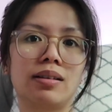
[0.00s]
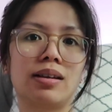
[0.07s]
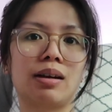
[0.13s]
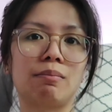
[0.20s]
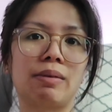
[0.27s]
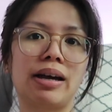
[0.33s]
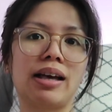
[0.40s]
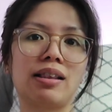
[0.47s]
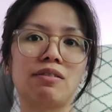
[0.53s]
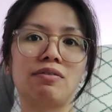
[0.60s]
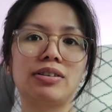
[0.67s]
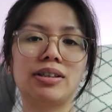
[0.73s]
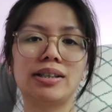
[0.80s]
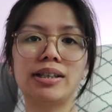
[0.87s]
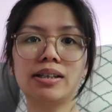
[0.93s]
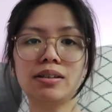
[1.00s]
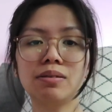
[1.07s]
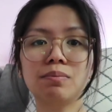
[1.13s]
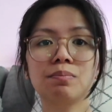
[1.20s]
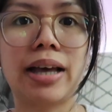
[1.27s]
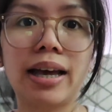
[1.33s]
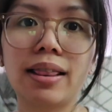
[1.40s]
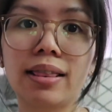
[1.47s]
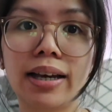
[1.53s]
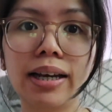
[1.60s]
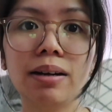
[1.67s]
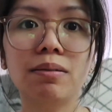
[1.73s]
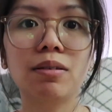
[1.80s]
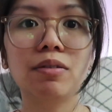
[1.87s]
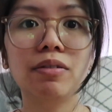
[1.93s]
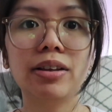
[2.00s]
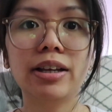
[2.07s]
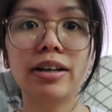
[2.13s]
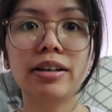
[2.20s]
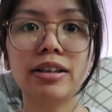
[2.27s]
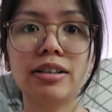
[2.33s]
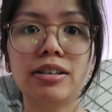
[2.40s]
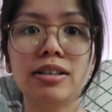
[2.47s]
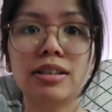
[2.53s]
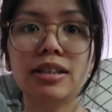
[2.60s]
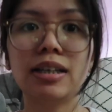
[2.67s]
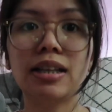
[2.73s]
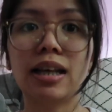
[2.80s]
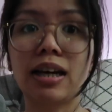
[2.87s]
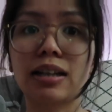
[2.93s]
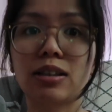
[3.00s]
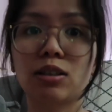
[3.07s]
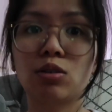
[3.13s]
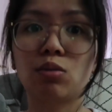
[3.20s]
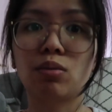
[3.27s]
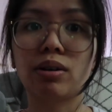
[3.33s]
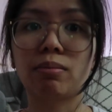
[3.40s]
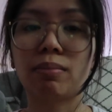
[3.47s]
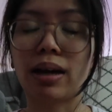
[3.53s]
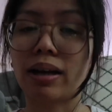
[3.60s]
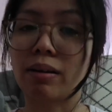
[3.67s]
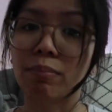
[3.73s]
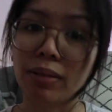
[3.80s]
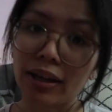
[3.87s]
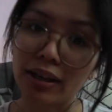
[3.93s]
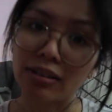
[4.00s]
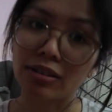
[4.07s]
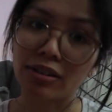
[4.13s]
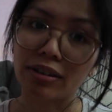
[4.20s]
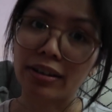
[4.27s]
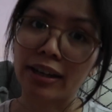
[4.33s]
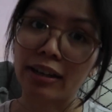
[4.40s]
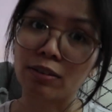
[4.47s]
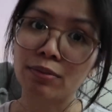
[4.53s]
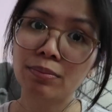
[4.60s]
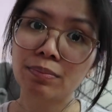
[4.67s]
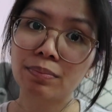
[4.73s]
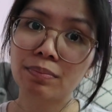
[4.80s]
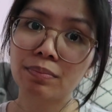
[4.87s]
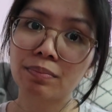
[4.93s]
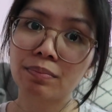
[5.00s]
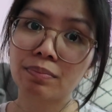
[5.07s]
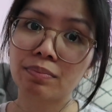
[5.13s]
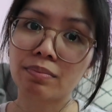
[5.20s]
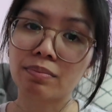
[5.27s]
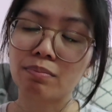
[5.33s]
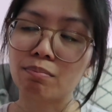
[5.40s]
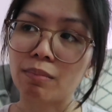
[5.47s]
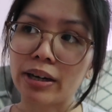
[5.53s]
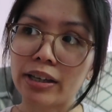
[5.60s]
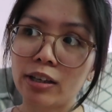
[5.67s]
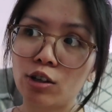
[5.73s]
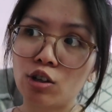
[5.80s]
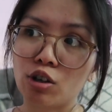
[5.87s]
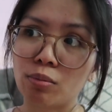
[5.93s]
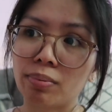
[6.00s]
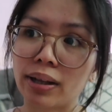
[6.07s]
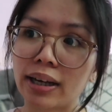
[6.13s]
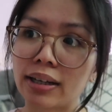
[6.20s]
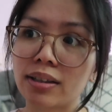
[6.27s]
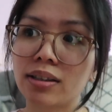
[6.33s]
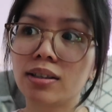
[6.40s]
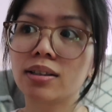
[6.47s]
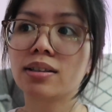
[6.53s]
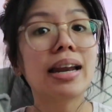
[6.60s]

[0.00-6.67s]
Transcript: Got my elephants here. That light over there that you see, that's where my plants are now my indoor plants.